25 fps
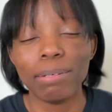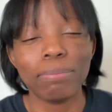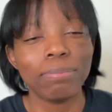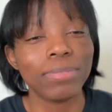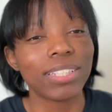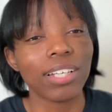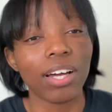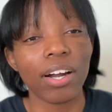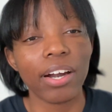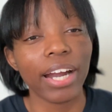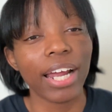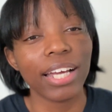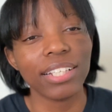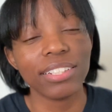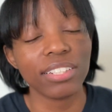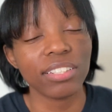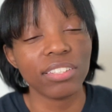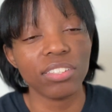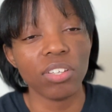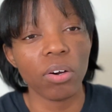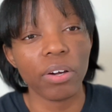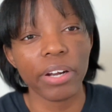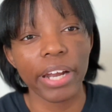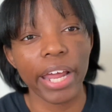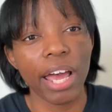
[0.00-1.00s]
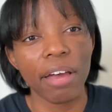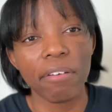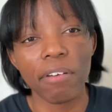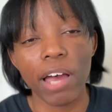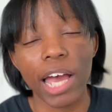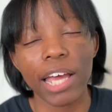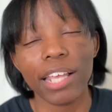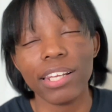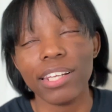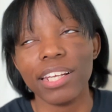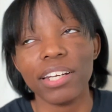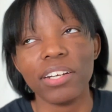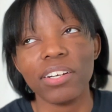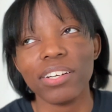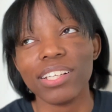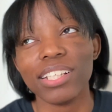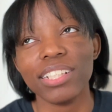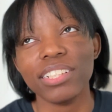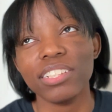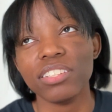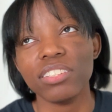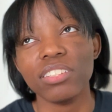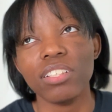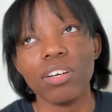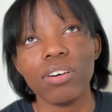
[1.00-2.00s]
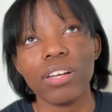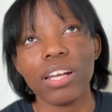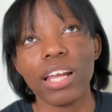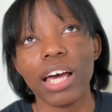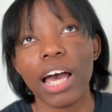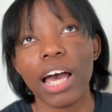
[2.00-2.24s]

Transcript: sorry, I literally just don't,